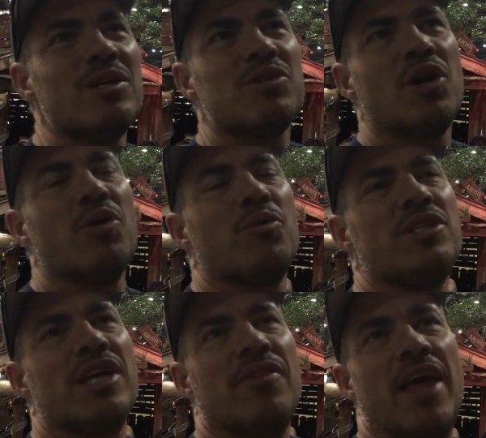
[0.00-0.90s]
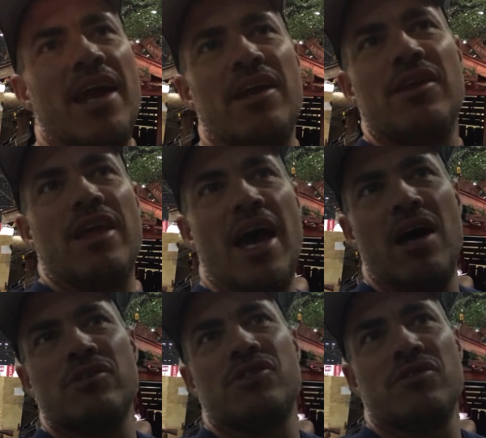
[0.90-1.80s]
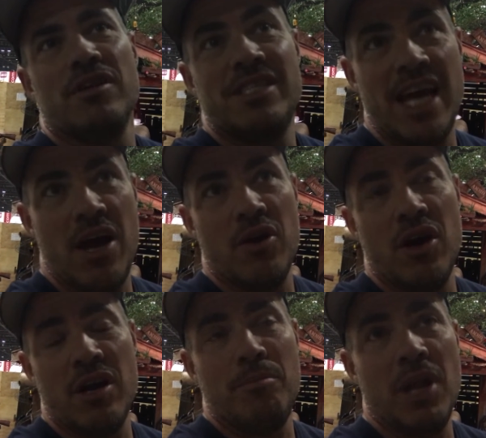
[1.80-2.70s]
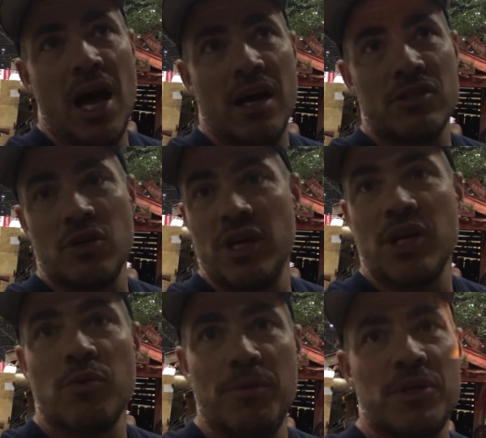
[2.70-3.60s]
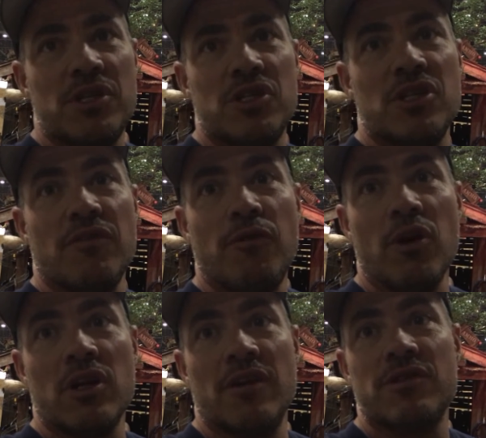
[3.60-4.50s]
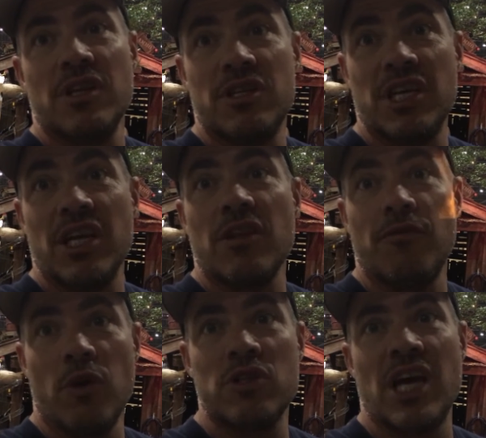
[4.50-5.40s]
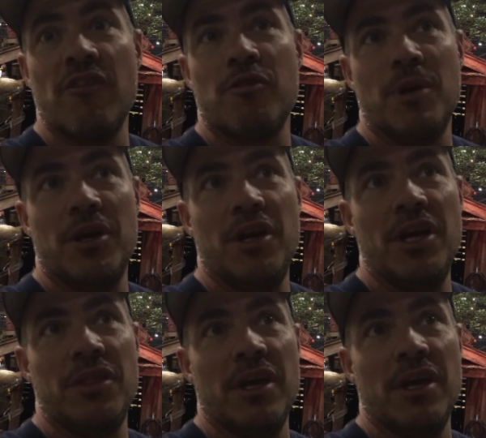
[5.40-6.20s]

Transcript: So we set that into the house down on a block so they can reposition the forklifts to get the forks out from underneath